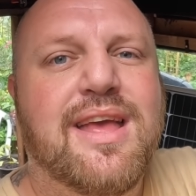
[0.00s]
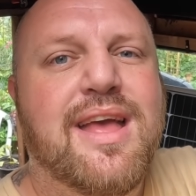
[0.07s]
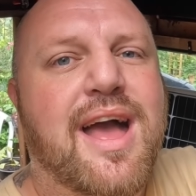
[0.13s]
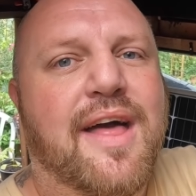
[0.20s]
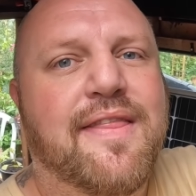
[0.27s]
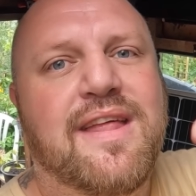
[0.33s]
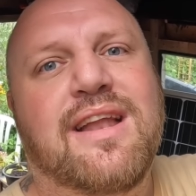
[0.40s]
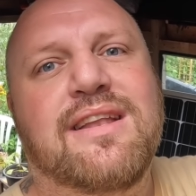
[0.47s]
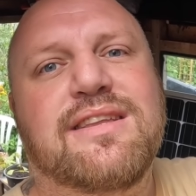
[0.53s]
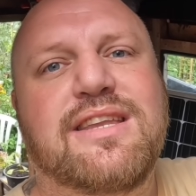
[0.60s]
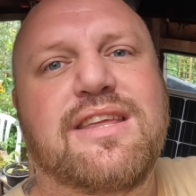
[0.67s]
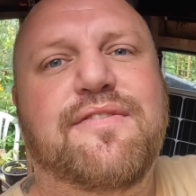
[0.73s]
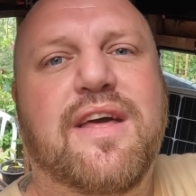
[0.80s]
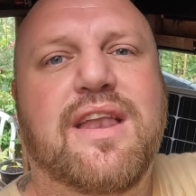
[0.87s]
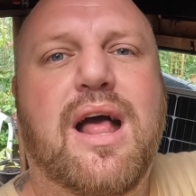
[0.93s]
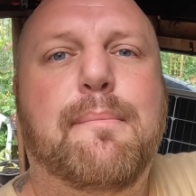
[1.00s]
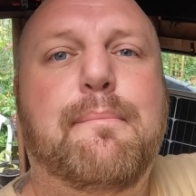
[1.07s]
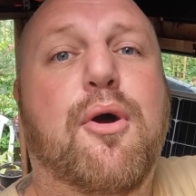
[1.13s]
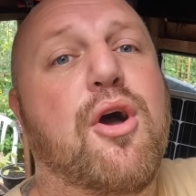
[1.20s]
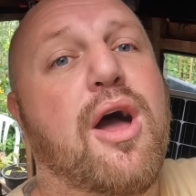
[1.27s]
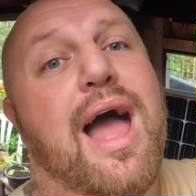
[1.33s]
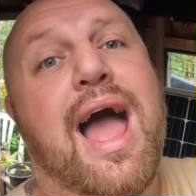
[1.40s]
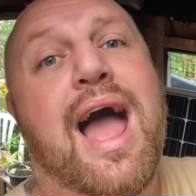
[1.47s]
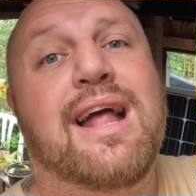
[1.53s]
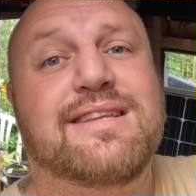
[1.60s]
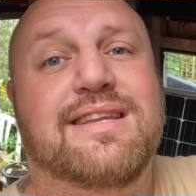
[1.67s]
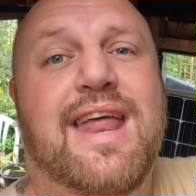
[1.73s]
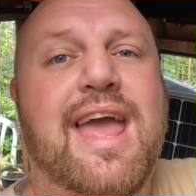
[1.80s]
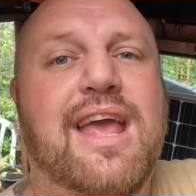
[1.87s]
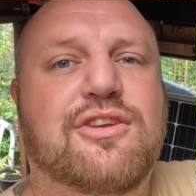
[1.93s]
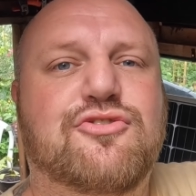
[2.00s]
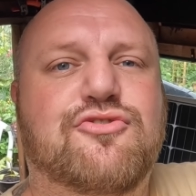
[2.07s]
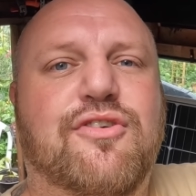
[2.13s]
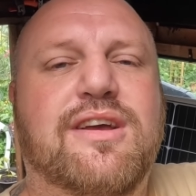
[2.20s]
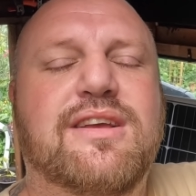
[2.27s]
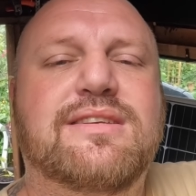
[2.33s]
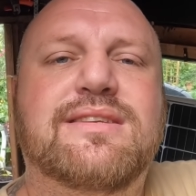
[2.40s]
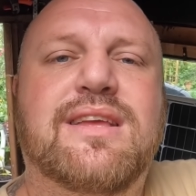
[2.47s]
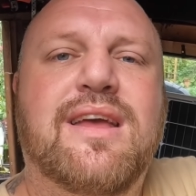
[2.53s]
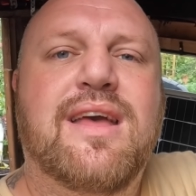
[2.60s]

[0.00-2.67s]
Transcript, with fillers: and then underneath that I'll put add in extras